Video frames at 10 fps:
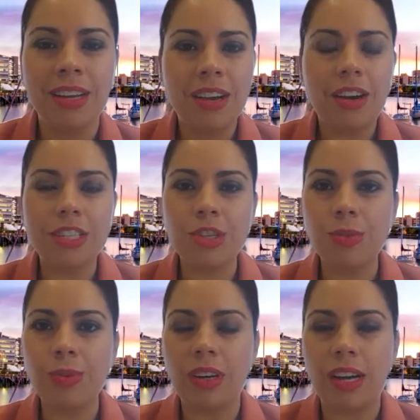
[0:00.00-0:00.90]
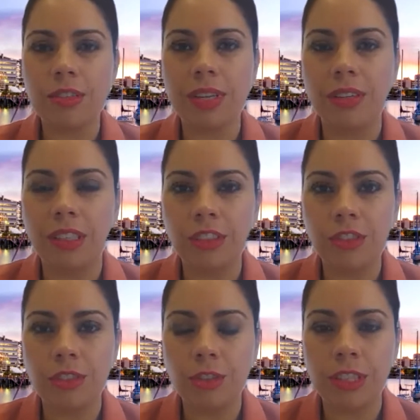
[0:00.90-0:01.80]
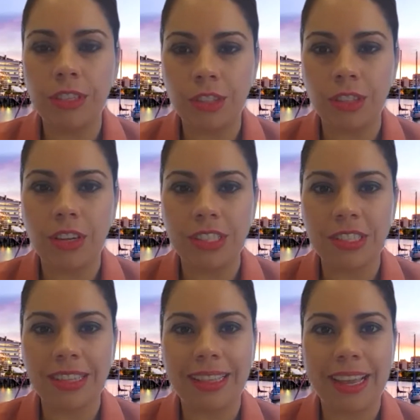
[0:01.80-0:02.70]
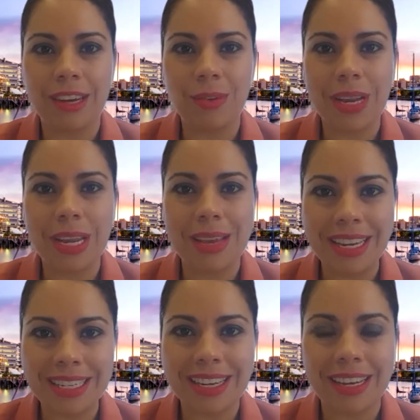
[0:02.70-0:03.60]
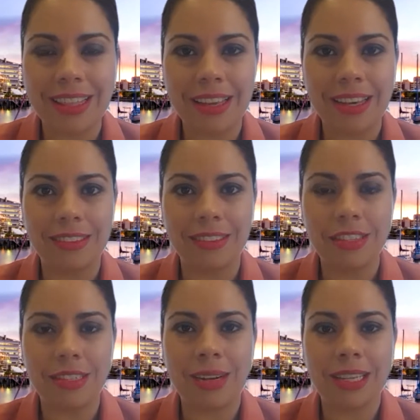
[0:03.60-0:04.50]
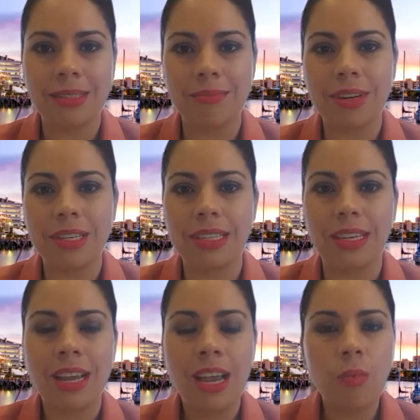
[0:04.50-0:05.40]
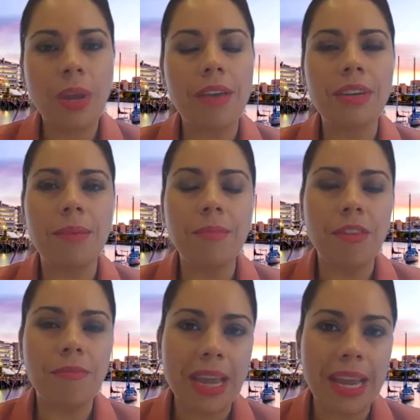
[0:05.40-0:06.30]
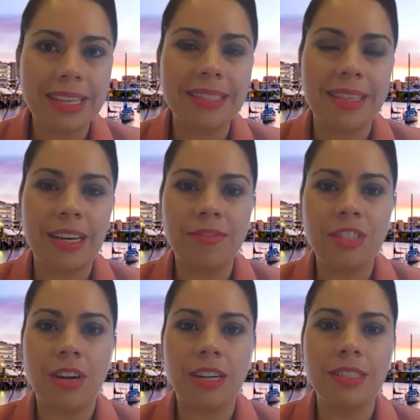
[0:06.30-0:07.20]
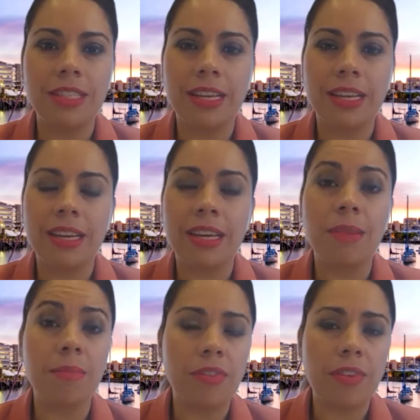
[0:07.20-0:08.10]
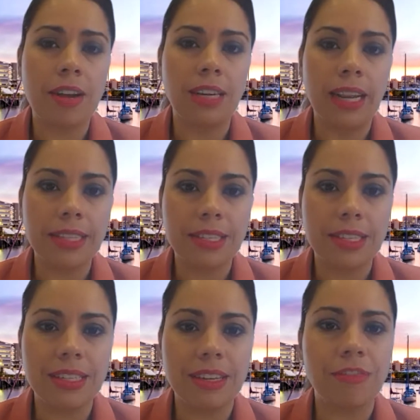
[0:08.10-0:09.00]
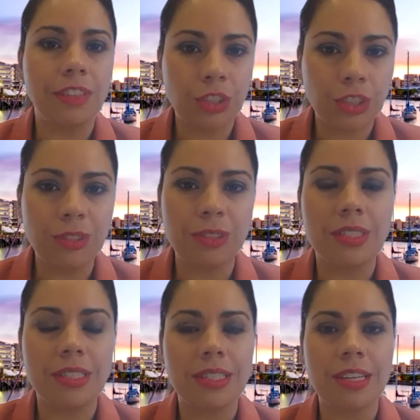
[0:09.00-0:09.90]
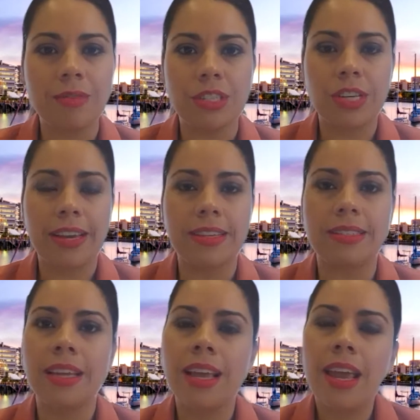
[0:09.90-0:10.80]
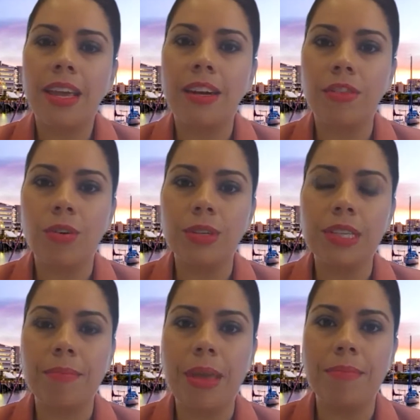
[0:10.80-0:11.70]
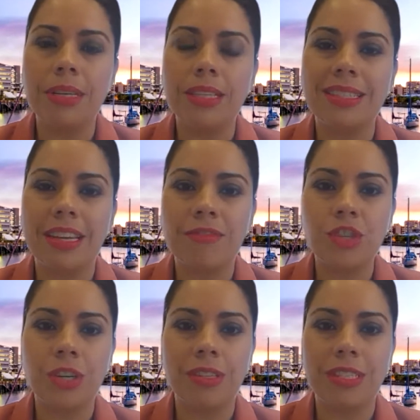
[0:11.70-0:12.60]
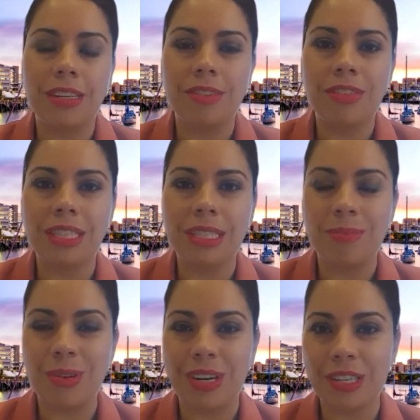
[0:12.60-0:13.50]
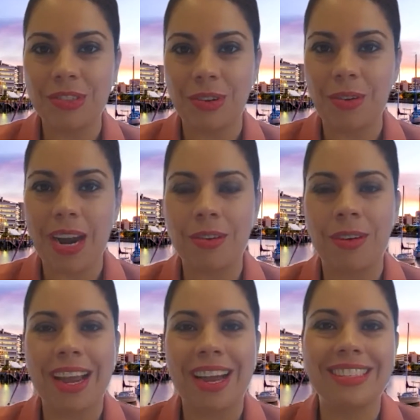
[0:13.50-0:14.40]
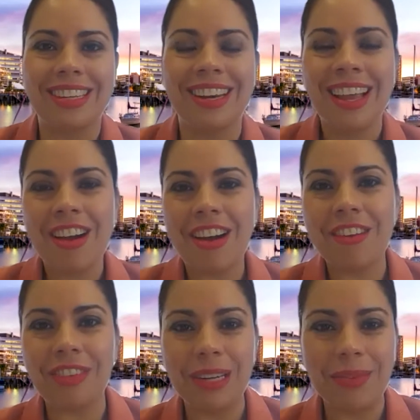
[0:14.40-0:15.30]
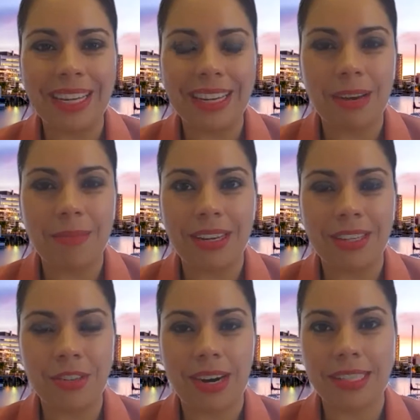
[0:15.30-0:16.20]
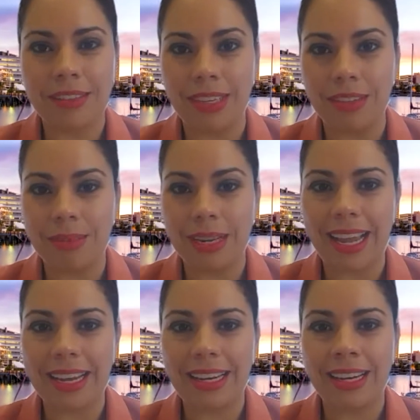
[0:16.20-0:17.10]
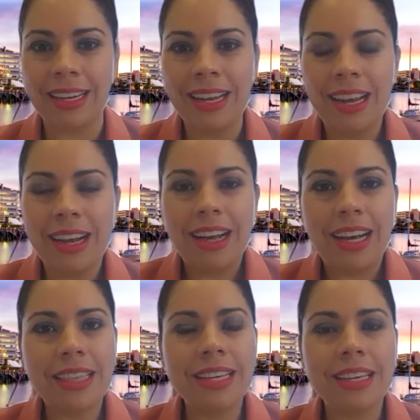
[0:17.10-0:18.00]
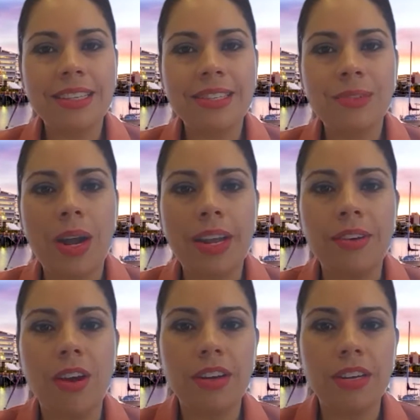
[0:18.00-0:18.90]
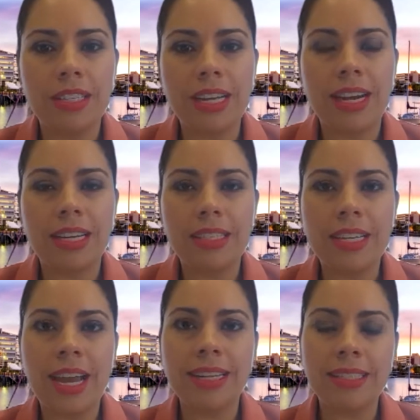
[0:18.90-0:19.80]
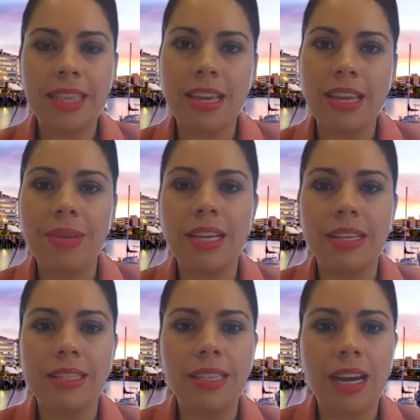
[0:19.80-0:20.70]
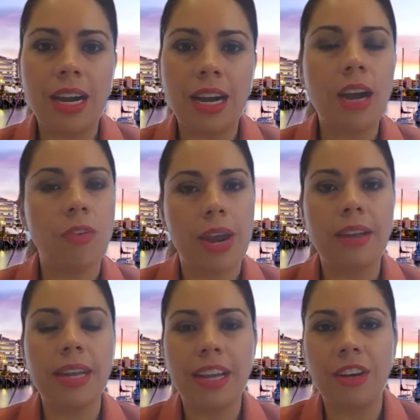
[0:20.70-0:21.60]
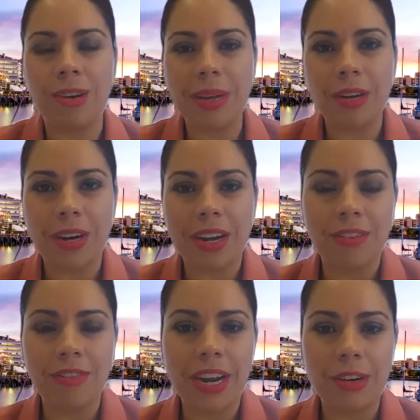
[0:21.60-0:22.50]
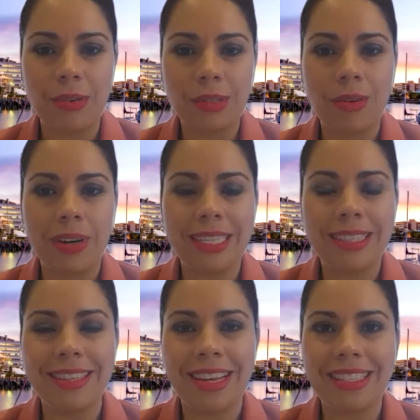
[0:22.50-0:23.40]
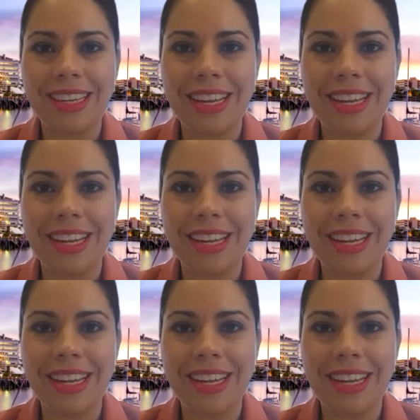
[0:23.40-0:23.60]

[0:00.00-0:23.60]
I too would like to acknowledge the traditional owners on the land we meet, the elders past and present. We have a number of mayors that have dialed in, a number of our elected officials, distinguished guests, and of course our members that have tuned in for this morning. So a great crowd, and hopefully we can get a bit interactive a little bit later. I think, as Wade noted, today's theme is around economic recovery in North Queensland.